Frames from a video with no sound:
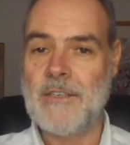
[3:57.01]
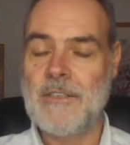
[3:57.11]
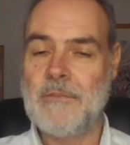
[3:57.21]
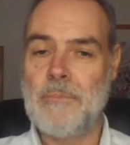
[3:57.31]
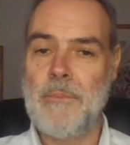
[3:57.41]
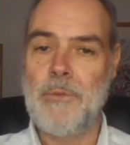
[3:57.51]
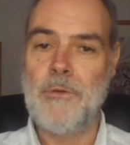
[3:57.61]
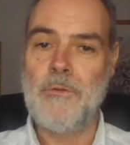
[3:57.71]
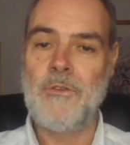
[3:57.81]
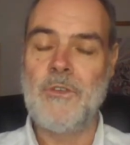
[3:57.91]
some
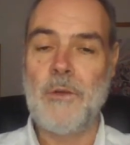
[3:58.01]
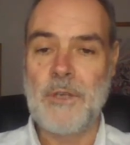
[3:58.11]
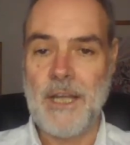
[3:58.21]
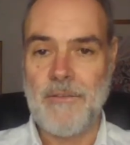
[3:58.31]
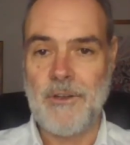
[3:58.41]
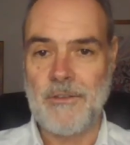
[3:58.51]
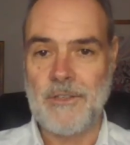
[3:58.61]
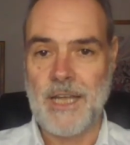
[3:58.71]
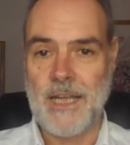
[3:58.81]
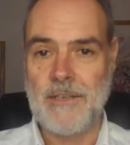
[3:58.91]
people don't have
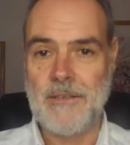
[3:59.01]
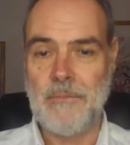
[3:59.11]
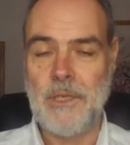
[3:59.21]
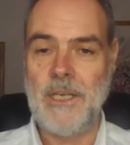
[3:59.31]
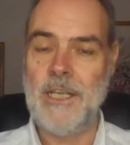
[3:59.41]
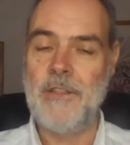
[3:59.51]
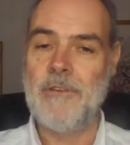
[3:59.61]
contact. But in either